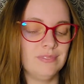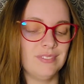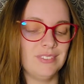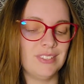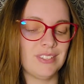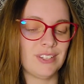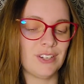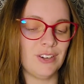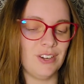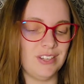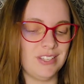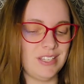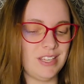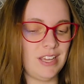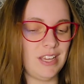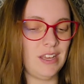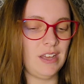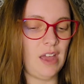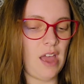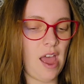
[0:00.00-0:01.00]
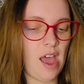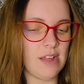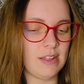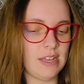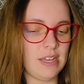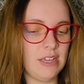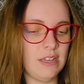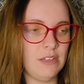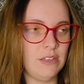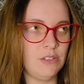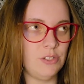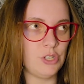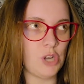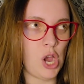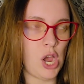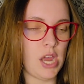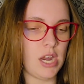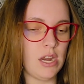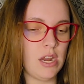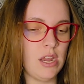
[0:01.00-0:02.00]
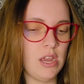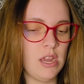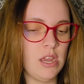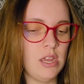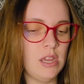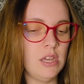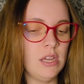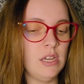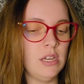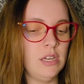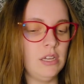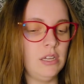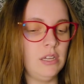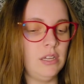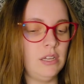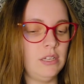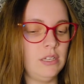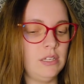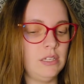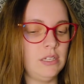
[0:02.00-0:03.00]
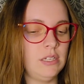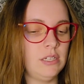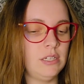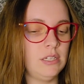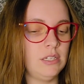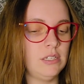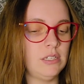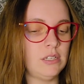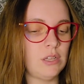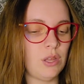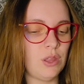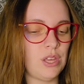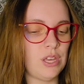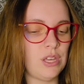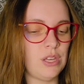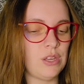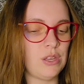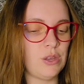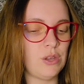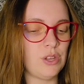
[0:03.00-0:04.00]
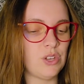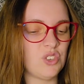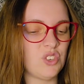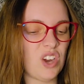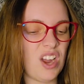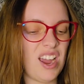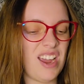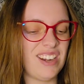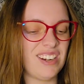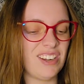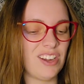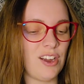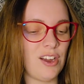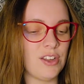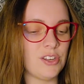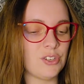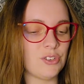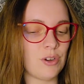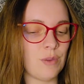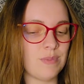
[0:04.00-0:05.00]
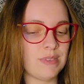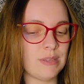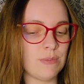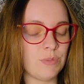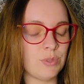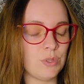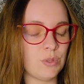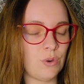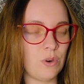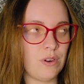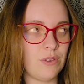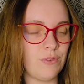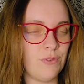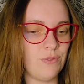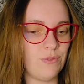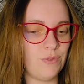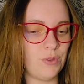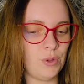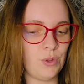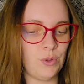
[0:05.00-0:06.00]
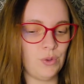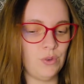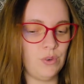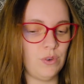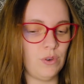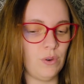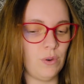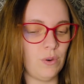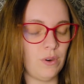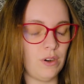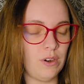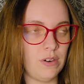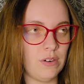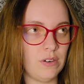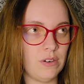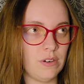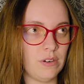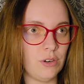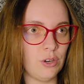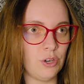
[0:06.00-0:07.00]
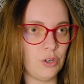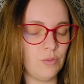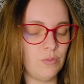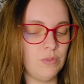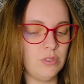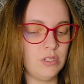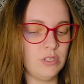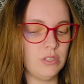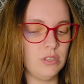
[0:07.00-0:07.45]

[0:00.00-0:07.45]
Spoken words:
Chrissy, Allie, John, do you think you could try and conjure up some sort of food or herbs?